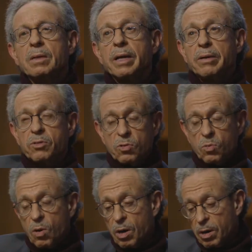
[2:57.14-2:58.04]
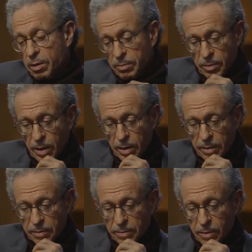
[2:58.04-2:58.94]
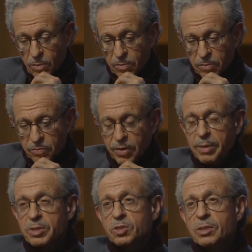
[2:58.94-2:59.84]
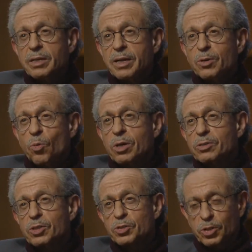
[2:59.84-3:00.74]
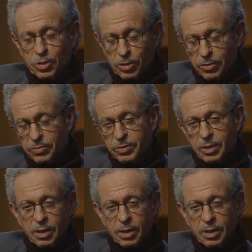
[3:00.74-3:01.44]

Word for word: Now, you are uh, uh famously and well deserved